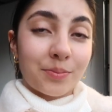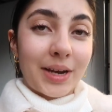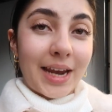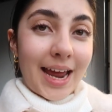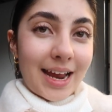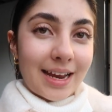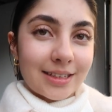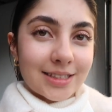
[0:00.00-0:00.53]

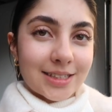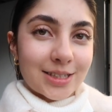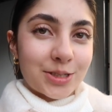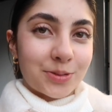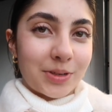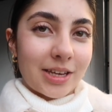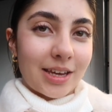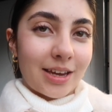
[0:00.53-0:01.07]
plans this
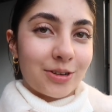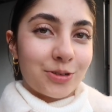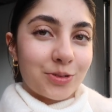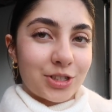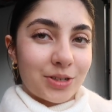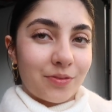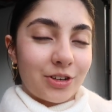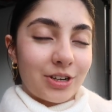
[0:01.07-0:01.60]
weekend
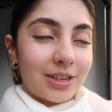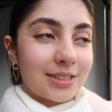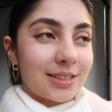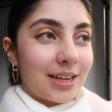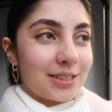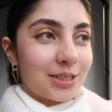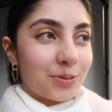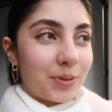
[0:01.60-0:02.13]
which I'm very excited